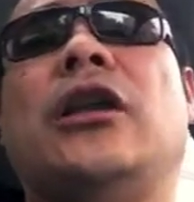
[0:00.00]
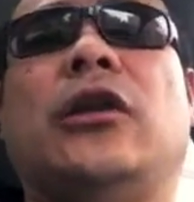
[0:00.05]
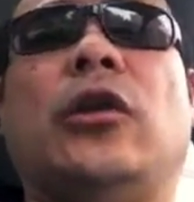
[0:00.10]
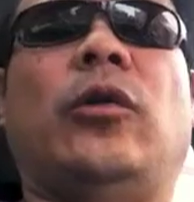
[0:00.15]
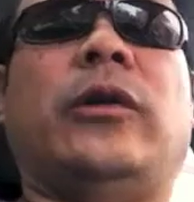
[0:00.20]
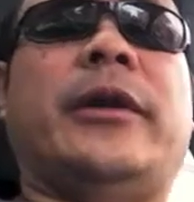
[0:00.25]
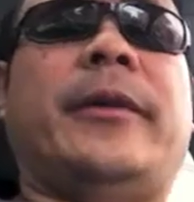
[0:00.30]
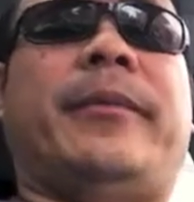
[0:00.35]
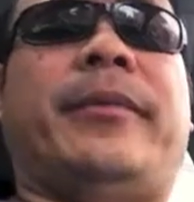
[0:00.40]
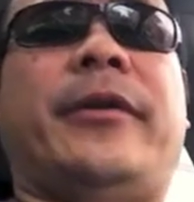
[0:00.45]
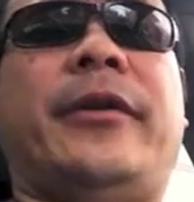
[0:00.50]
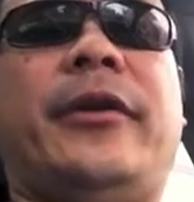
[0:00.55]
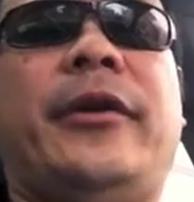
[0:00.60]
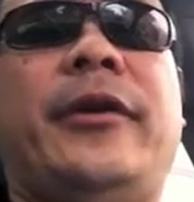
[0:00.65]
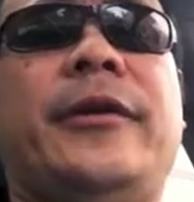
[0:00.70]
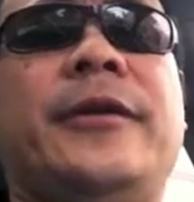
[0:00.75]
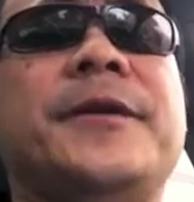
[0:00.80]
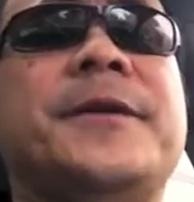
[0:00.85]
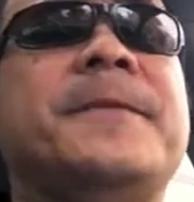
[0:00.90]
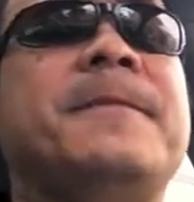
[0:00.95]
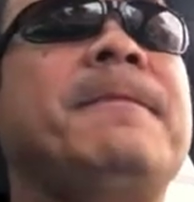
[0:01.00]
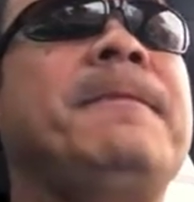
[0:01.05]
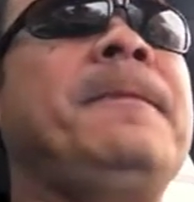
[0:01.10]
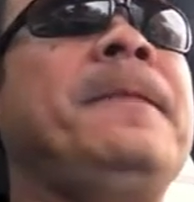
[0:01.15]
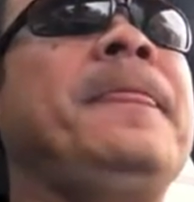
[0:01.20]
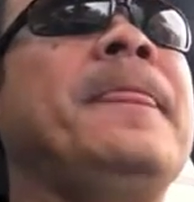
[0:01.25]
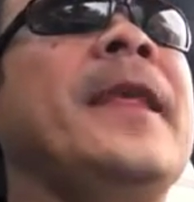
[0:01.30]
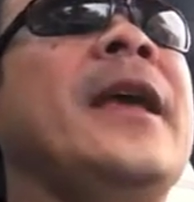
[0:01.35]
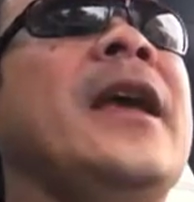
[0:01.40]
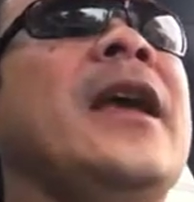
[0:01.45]
lolipreneurs,
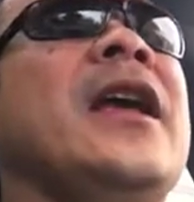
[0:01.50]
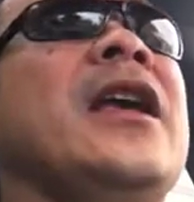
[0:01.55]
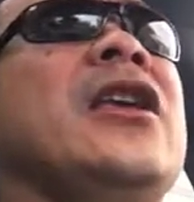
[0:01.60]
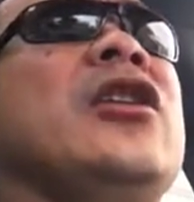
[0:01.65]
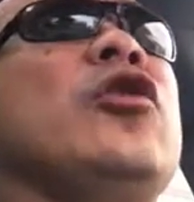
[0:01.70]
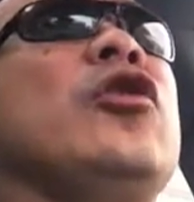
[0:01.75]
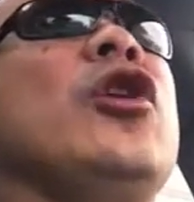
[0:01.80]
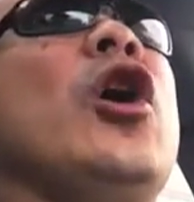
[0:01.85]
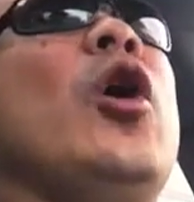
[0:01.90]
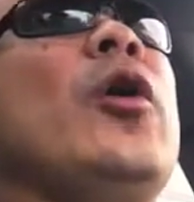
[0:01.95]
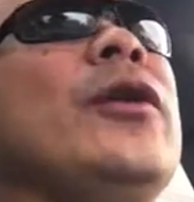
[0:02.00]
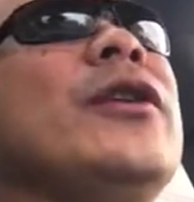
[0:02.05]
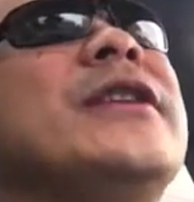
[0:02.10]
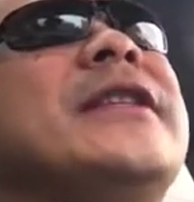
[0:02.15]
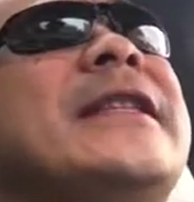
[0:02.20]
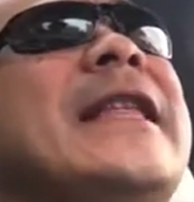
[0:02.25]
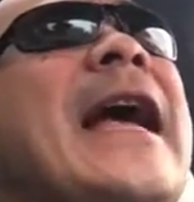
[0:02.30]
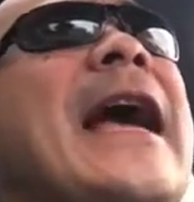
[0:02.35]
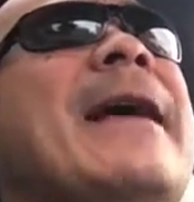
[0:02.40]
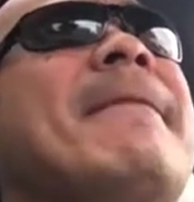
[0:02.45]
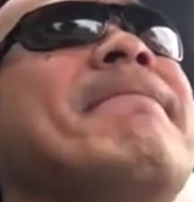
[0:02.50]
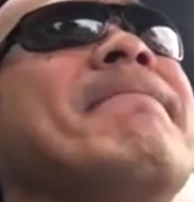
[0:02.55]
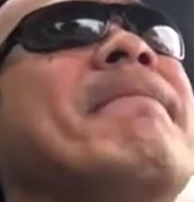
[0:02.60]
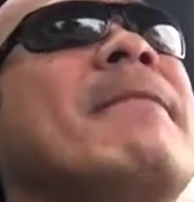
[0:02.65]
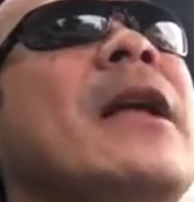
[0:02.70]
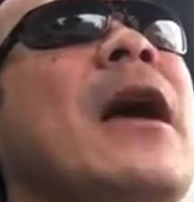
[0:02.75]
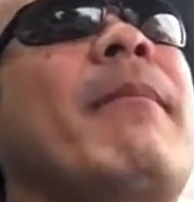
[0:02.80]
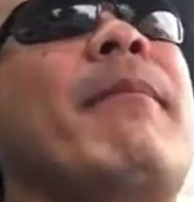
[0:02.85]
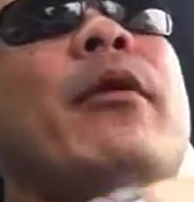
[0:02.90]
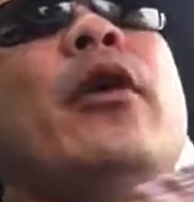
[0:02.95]
you notice that
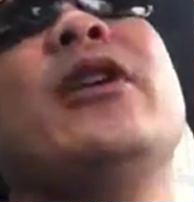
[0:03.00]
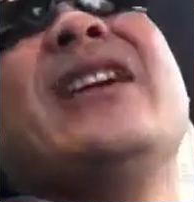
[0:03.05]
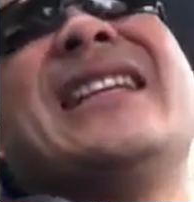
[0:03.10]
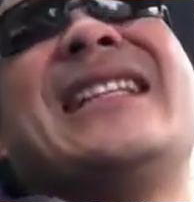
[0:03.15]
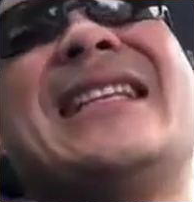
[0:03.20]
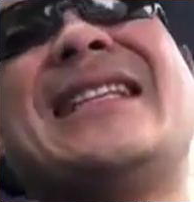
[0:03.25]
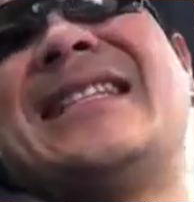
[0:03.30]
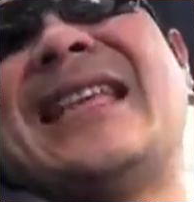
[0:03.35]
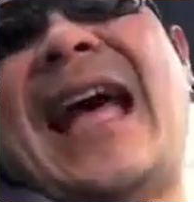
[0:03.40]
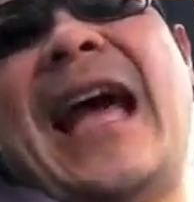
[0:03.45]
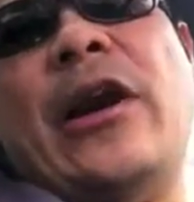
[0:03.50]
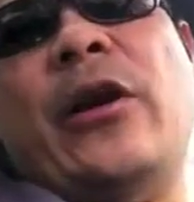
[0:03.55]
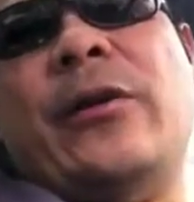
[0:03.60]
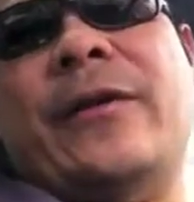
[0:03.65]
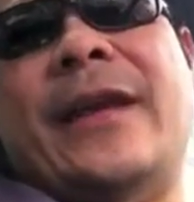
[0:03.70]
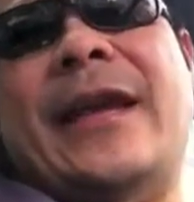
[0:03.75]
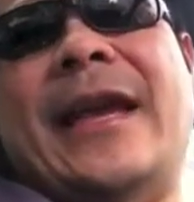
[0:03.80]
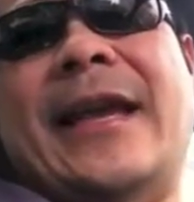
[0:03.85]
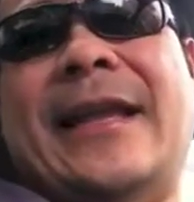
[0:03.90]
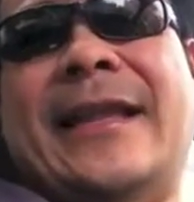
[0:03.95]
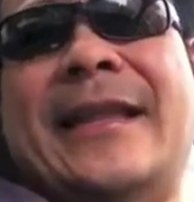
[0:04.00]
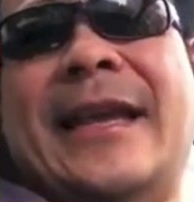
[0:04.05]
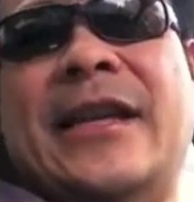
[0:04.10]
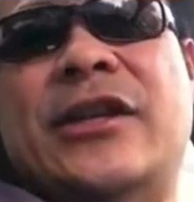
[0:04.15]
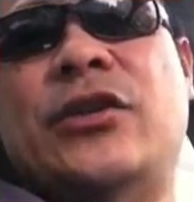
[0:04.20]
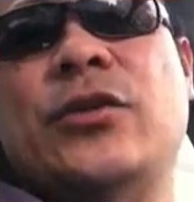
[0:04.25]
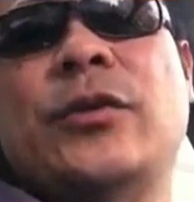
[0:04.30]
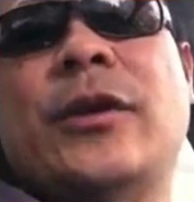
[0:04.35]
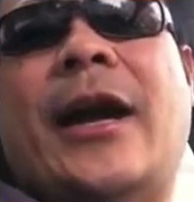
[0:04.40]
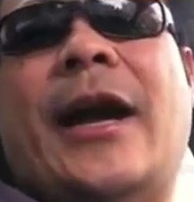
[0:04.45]
a burning desire they
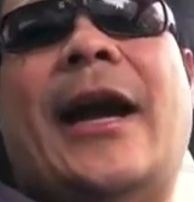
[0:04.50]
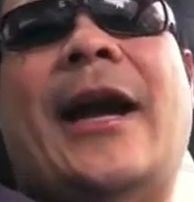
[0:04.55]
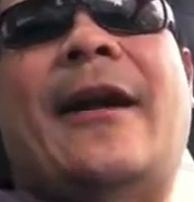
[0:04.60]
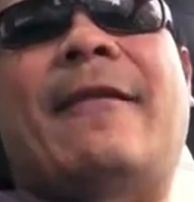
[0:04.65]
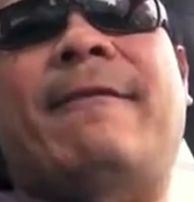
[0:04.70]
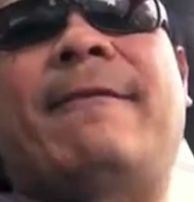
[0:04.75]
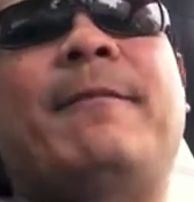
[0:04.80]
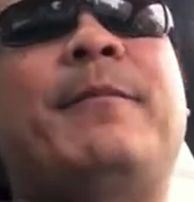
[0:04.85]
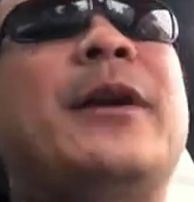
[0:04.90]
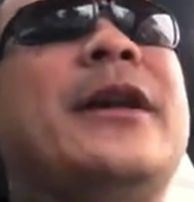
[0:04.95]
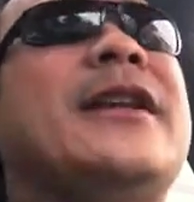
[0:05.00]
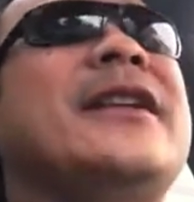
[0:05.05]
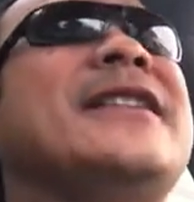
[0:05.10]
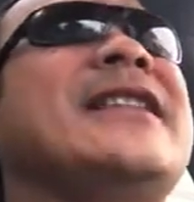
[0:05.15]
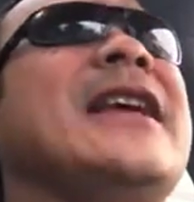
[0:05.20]
do have, but